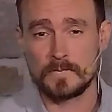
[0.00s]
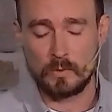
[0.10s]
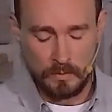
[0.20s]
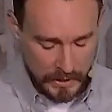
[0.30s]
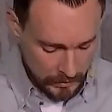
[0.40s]

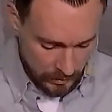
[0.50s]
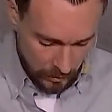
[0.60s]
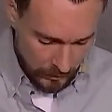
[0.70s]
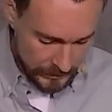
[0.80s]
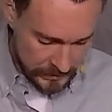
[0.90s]
We may not
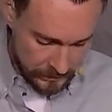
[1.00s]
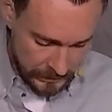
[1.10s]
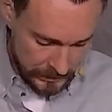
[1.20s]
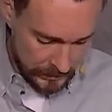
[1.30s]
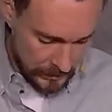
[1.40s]
always
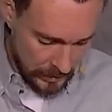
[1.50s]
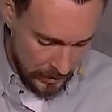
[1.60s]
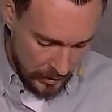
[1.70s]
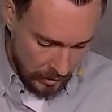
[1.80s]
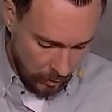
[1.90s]
be
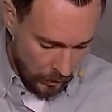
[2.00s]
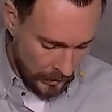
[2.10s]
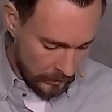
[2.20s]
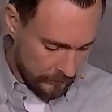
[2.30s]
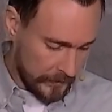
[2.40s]

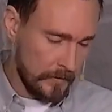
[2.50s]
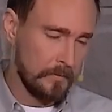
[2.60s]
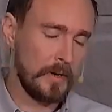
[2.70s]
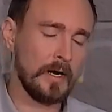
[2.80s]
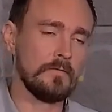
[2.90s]
aware of it and
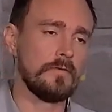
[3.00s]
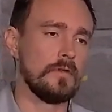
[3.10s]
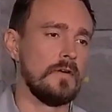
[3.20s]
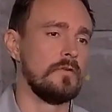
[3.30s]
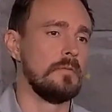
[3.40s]

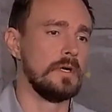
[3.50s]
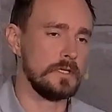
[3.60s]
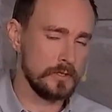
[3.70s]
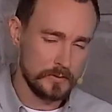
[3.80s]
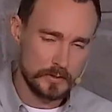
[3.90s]
mindful of it, but you